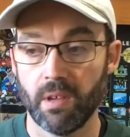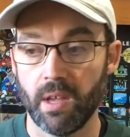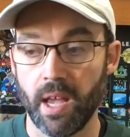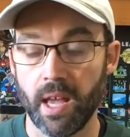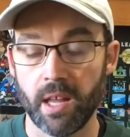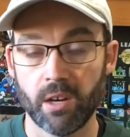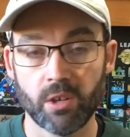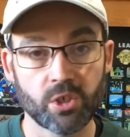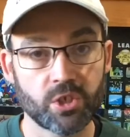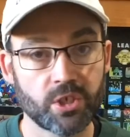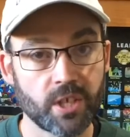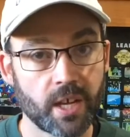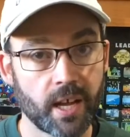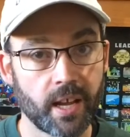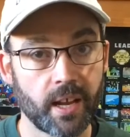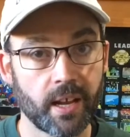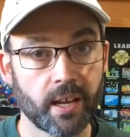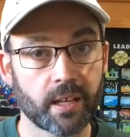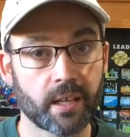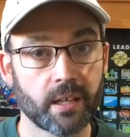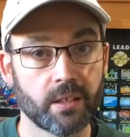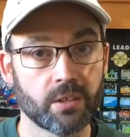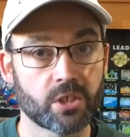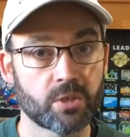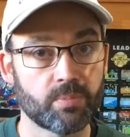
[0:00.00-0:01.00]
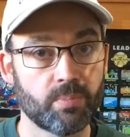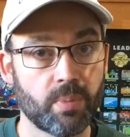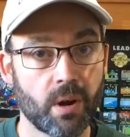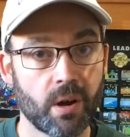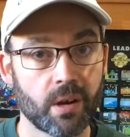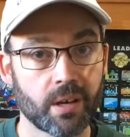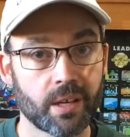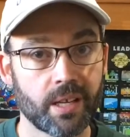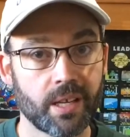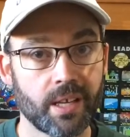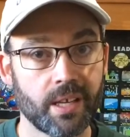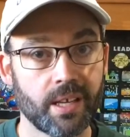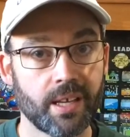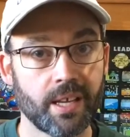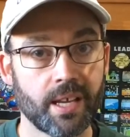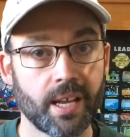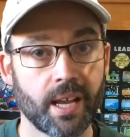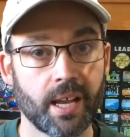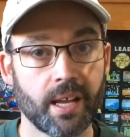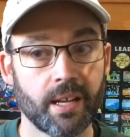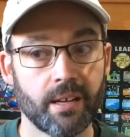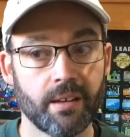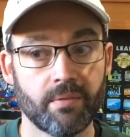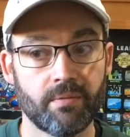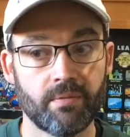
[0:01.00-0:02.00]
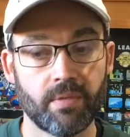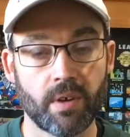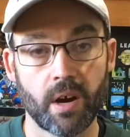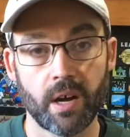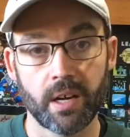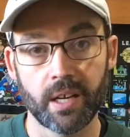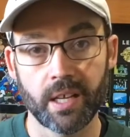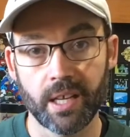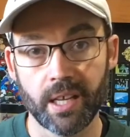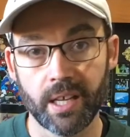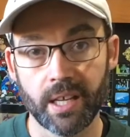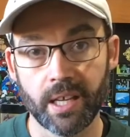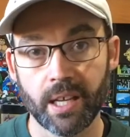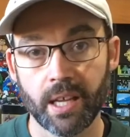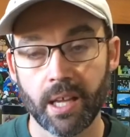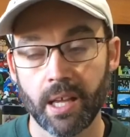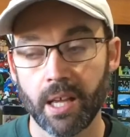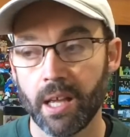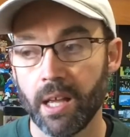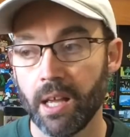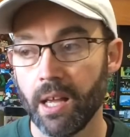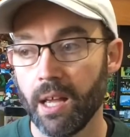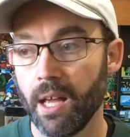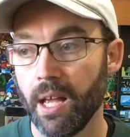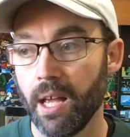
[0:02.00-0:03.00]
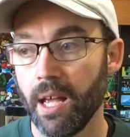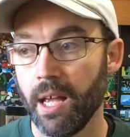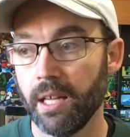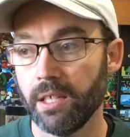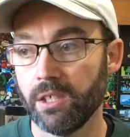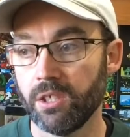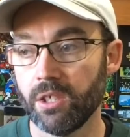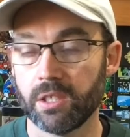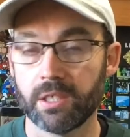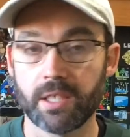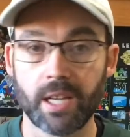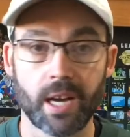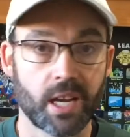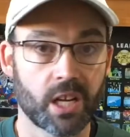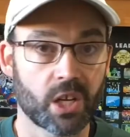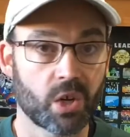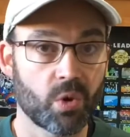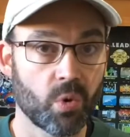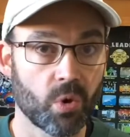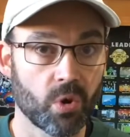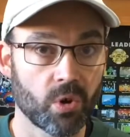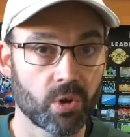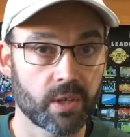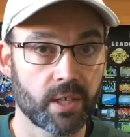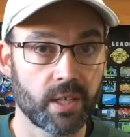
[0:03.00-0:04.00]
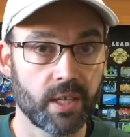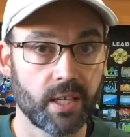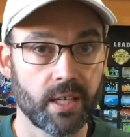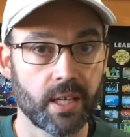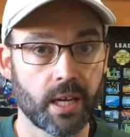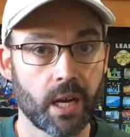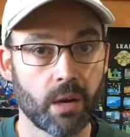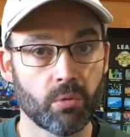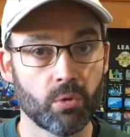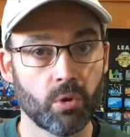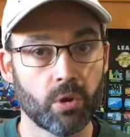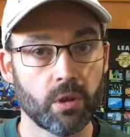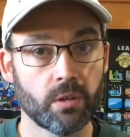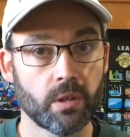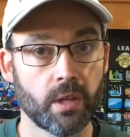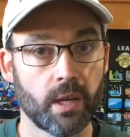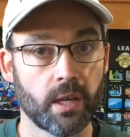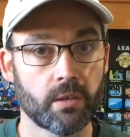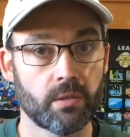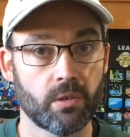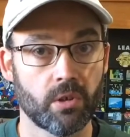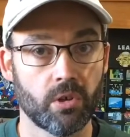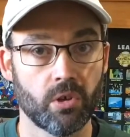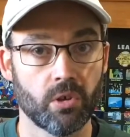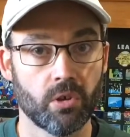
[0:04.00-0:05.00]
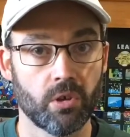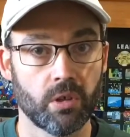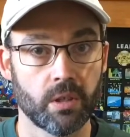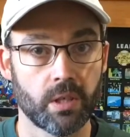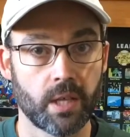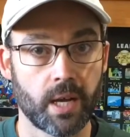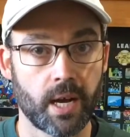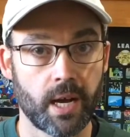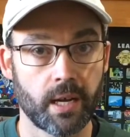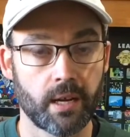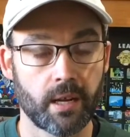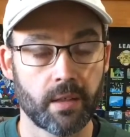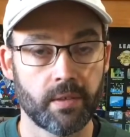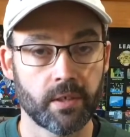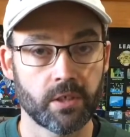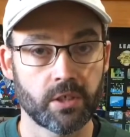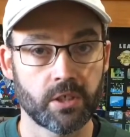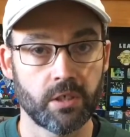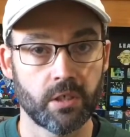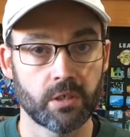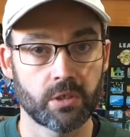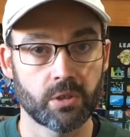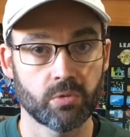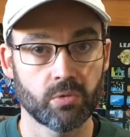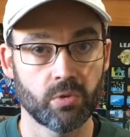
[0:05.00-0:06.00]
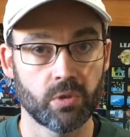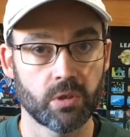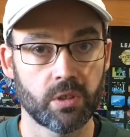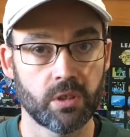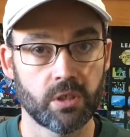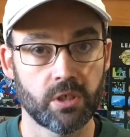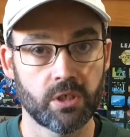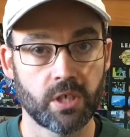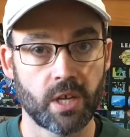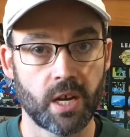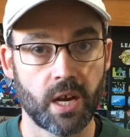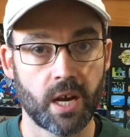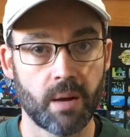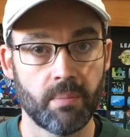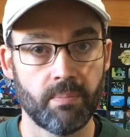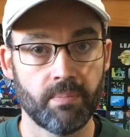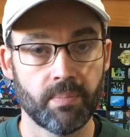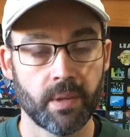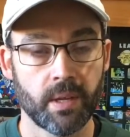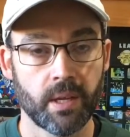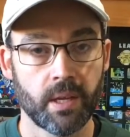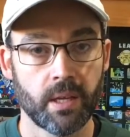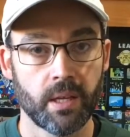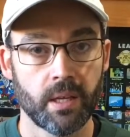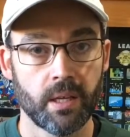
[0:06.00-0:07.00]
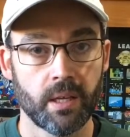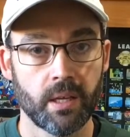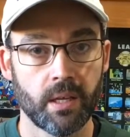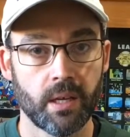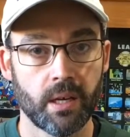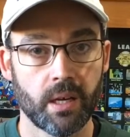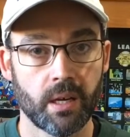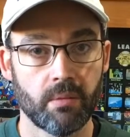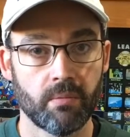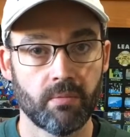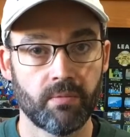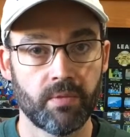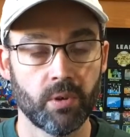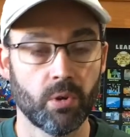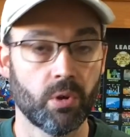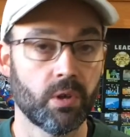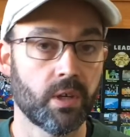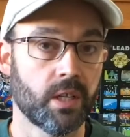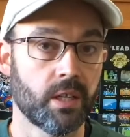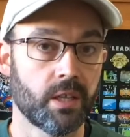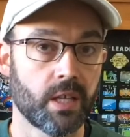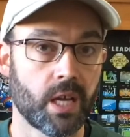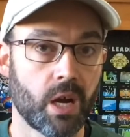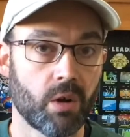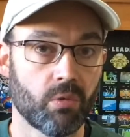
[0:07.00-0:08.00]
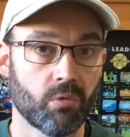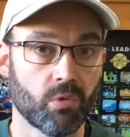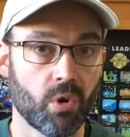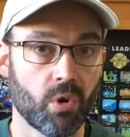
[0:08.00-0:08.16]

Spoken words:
energetic and spunky and funny and just kind of quirky. I really like the girl a lot. I think she does a really good job filling in that